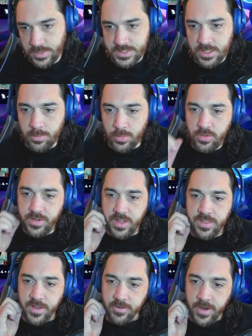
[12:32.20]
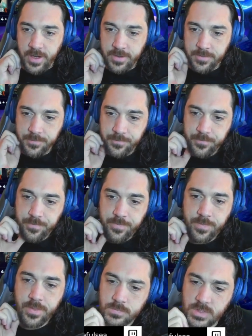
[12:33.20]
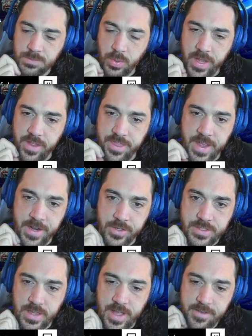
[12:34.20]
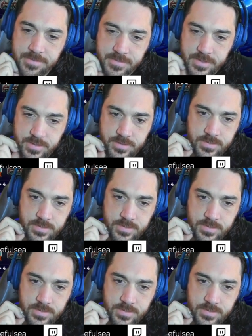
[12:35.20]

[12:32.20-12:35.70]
We just don't move anything, right? Just play a Thanos left.